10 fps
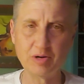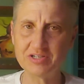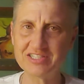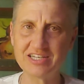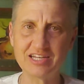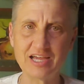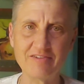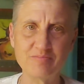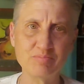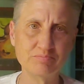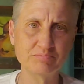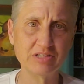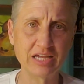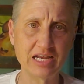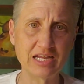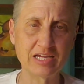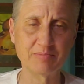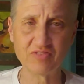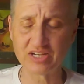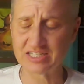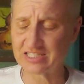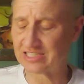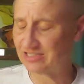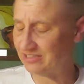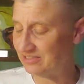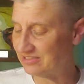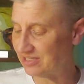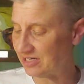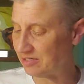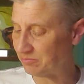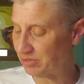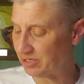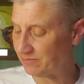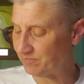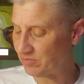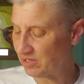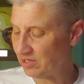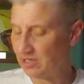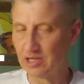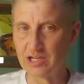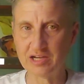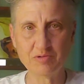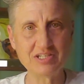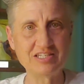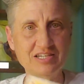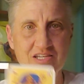always going to have planning. I'm fixed sign. But here we see